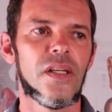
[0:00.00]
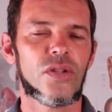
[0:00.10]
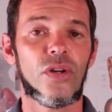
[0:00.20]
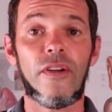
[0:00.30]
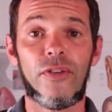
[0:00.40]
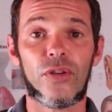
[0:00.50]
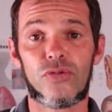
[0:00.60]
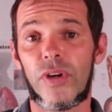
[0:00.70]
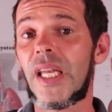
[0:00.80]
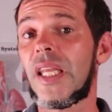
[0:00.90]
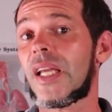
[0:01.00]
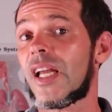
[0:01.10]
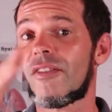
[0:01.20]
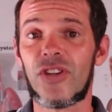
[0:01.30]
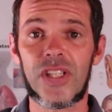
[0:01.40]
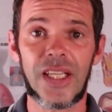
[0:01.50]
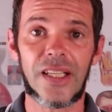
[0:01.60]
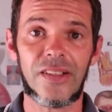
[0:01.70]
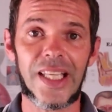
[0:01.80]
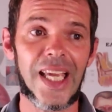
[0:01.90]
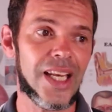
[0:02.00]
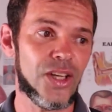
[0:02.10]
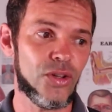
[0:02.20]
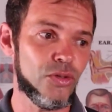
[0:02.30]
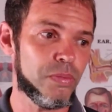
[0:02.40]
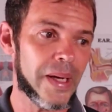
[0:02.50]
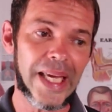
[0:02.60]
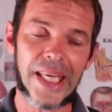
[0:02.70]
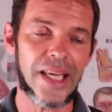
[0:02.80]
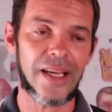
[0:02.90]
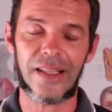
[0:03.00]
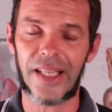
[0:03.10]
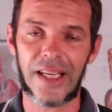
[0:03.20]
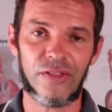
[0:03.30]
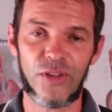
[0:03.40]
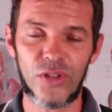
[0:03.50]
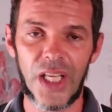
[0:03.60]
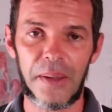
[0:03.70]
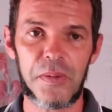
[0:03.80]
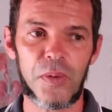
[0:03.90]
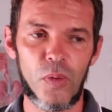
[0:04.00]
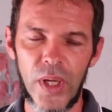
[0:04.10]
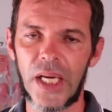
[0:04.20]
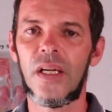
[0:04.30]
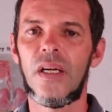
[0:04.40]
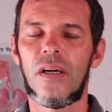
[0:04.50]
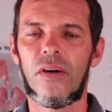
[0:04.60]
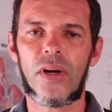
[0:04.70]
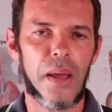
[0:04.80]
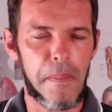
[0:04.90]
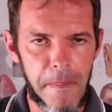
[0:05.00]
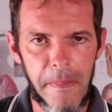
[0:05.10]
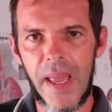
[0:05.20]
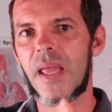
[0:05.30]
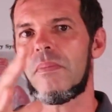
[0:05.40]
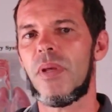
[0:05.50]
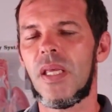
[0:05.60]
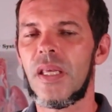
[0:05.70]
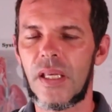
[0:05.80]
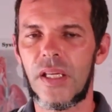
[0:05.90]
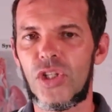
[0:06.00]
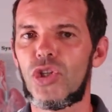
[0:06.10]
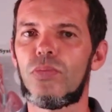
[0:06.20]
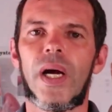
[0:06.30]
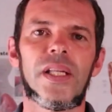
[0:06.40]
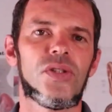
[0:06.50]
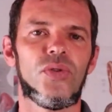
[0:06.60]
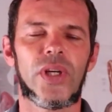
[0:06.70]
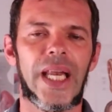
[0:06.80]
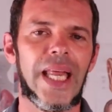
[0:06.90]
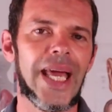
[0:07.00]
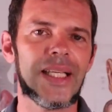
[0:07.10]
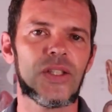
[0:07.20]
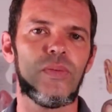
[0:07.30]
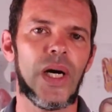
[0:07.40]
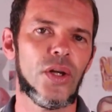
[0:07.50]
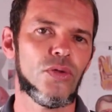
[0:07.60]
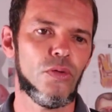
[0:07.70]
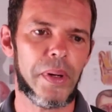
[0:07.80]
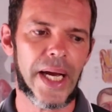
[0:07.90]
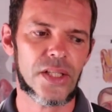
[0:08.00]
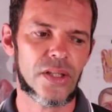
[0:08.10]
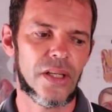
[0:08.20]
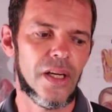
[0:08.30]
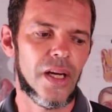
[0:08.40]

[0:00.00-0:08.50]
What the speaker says: So if you're training every single day and you do packing like a few times per week, okay, maybe each month you can add 1 or 2 packs.